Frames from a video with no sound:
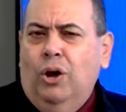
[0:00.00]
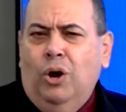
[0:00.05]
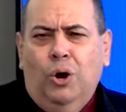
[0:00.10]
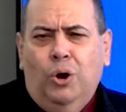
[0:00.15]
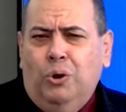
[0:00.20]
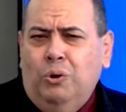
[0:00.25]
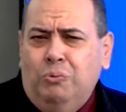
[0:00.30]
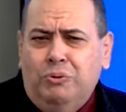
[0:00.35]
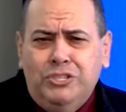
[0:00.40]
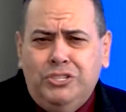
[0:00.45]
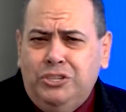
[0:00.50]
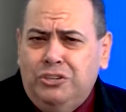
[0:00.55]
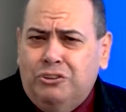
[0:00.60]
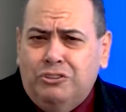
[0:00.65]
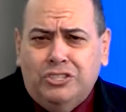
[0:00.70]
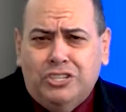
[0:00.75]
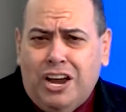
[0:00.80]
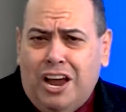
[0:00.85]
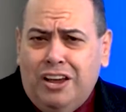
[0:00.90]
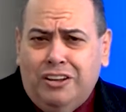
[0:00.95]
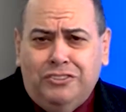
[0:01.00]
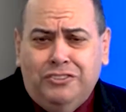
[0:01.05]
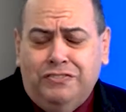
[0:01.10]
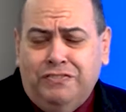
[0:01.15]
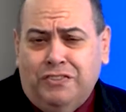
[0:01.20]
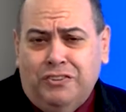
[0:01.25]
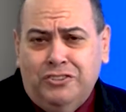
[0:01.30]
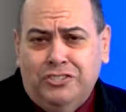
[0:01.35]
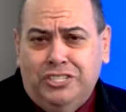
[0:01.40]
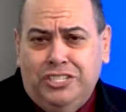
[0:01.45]
who was your child's
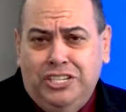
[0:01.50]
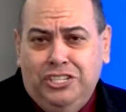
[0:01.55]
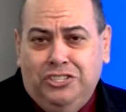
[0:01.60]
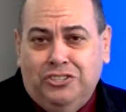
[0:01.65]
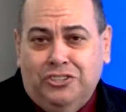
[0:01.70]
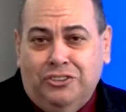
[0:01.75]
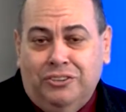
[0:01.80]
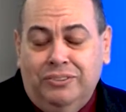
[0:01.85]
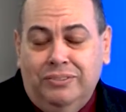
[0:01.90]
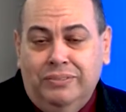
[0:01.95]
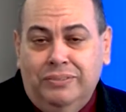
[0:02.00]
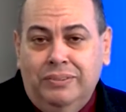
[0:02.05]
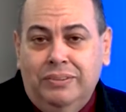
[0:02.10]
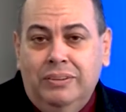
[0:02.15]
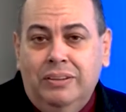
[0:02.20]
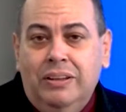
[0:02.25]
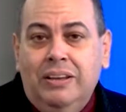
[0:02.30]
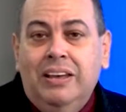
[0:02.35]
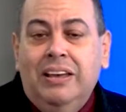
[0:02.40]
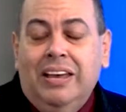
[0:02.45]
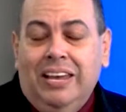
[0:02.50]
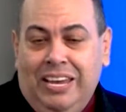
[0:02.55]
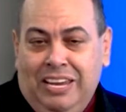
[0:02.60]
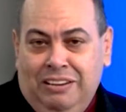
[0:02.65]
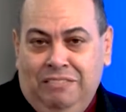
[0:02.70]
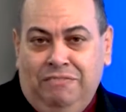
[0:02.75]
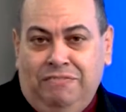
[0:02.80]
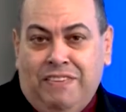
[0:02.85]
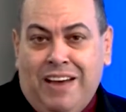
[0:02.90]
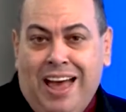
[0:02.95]
first teacher?
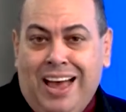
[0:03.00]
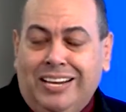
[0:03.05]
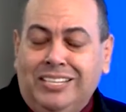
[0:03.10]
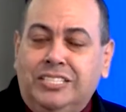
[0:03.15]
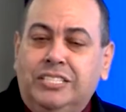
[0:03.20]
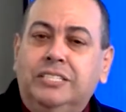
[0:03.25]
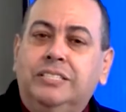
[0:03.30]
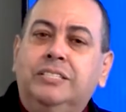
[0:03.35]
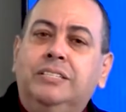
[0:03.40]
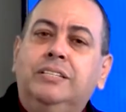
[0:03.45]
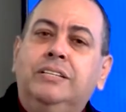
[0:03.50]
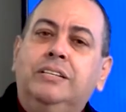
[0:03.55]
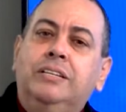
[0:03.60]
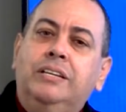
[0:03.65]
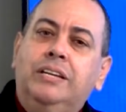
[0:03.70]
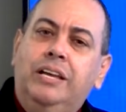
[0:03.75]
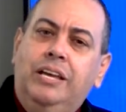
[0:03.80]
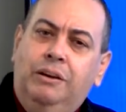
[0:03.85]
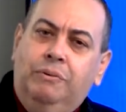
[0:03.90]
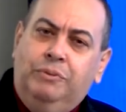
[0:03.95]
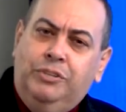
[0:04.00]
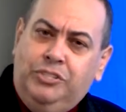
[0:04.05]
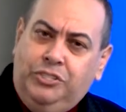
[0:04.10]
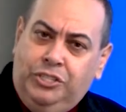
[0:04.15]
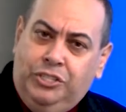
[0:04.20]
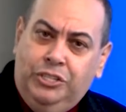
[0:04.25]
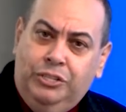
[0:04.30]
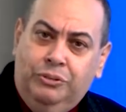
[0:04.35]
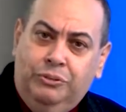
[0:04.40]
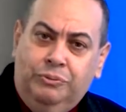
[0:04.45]
In fact, it was
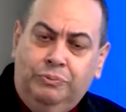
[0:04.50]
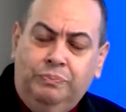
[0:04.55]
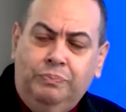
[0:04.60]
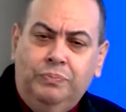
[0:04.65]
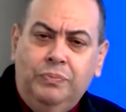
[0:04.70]
you.